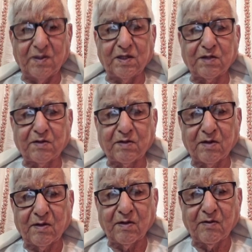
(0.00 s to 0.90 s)
his
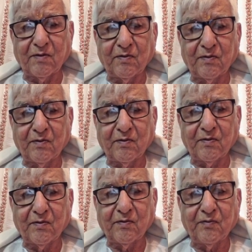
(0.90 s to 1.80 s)

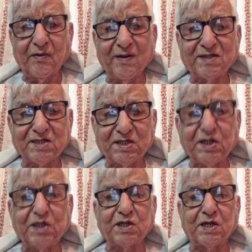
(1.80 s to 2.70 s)
first
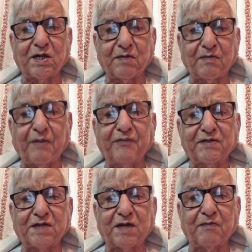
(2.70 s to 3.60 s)
teacher,
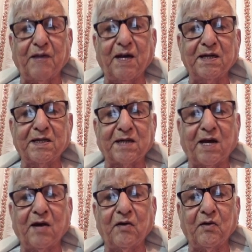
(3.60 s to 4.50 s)
Professor Manik
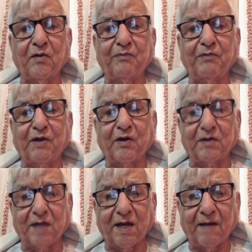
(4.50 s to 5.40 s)
Rao of
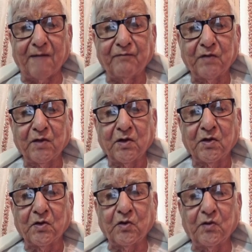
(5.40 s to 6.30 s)
Baroda,
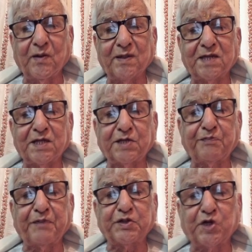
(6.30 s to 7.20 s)
who was a
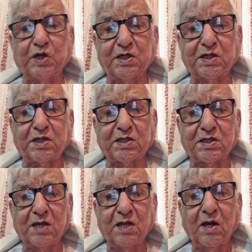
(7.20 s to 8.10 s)
specialist
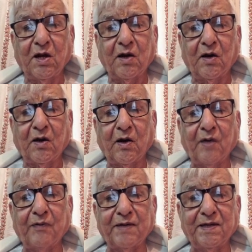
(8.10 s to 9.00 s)
of
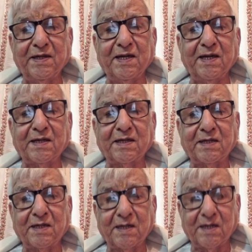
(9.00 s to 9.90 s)
Indian
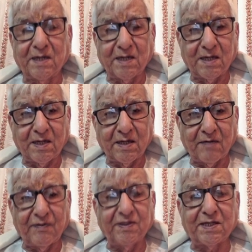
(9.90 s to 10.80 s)

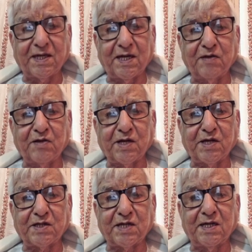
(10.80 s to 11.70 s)
physical
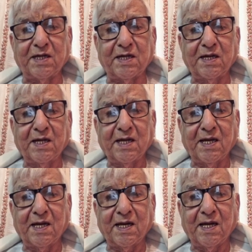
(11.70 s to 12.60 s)
education
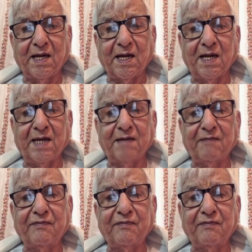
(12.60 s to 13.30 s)
and